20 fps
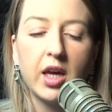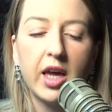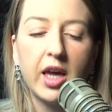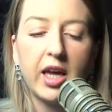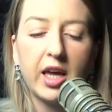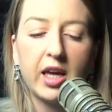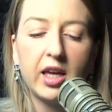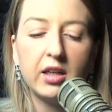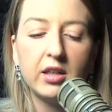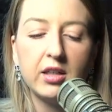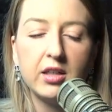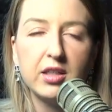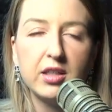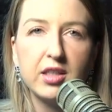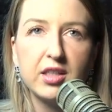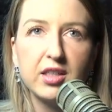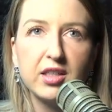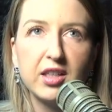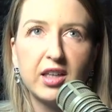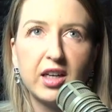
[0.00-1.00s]

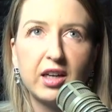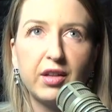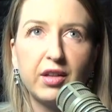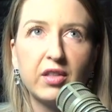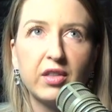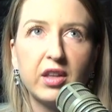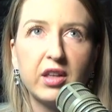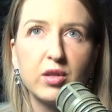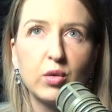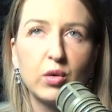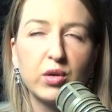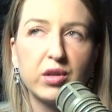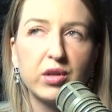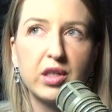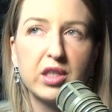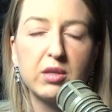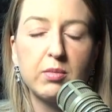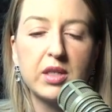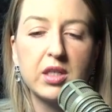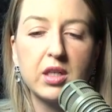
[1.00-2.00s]
And I think there's
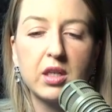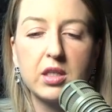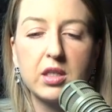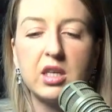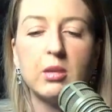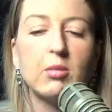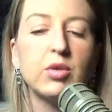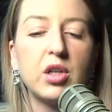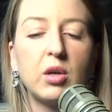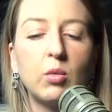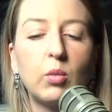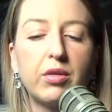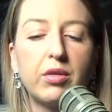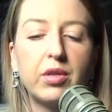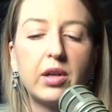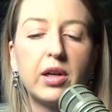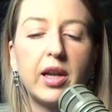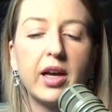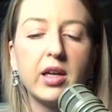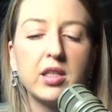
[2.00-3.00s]
this misconception with
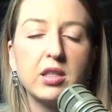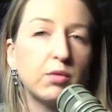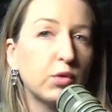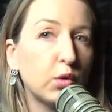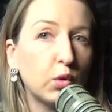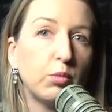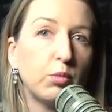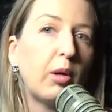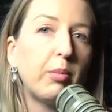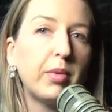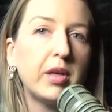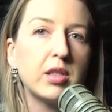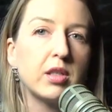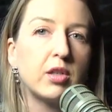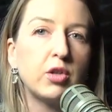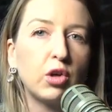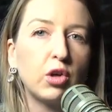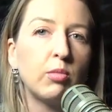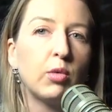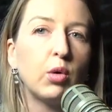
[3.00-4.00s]
the likes of tall poppy
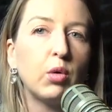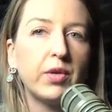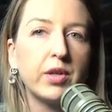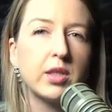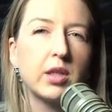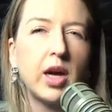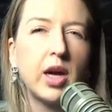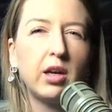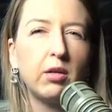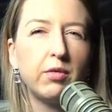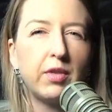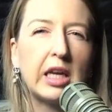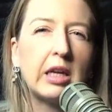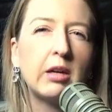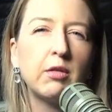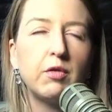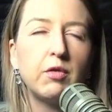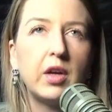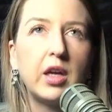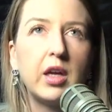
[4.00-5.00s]
syndrome or this kind of
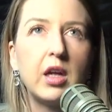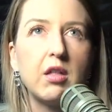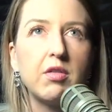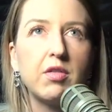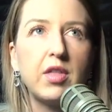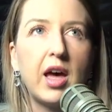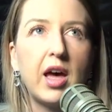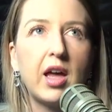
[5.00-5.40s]
envy